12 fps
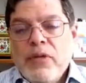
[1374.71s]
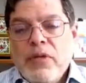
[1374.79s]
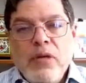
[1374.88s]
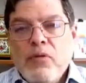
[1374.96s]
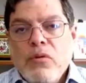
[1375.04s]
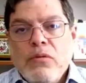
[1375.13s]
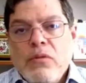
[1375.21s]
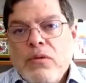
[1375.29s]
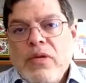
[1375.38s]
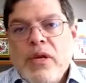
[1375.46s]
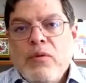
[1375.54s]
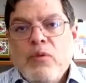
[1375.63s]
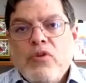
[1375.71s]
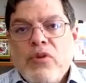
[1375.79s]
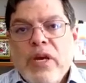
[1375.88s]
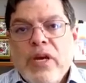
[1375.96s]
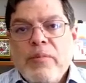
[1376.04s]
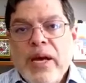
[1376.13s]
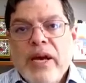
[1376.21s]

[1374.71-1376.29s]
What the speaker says: but Yemen will strike